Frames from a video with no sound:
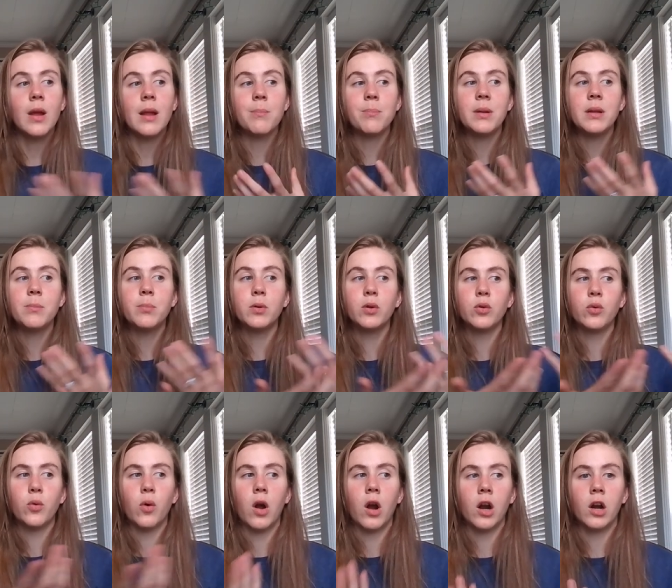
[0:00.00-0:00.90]
and people
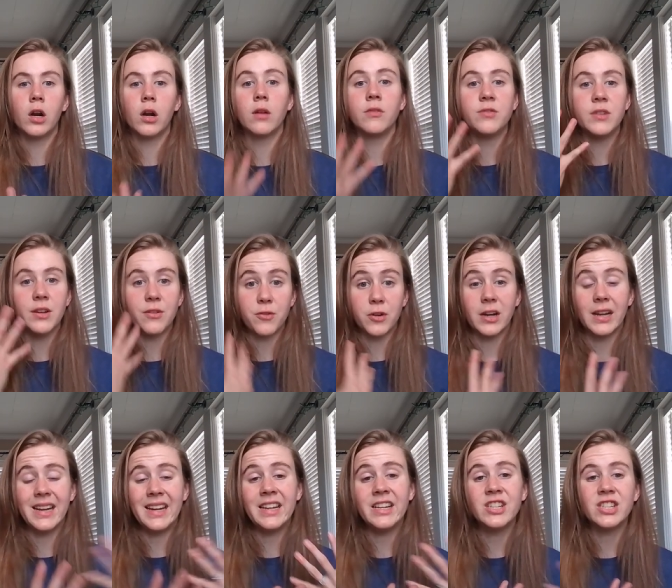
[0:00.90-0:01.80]
who are of different
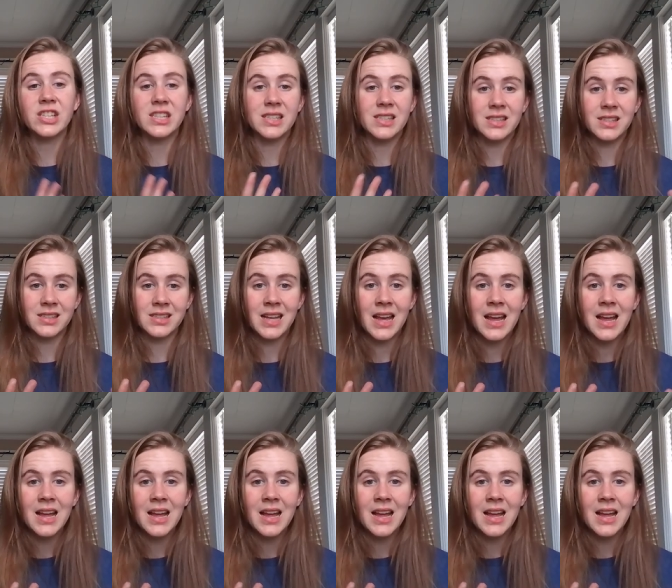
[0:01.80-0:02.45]
ages